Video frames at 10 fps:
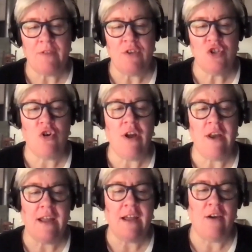the
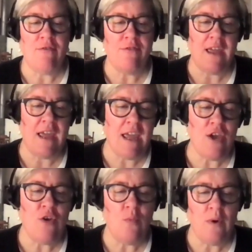joining of the
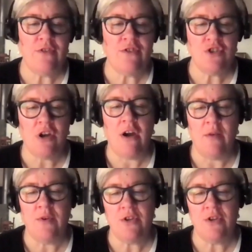EU with China,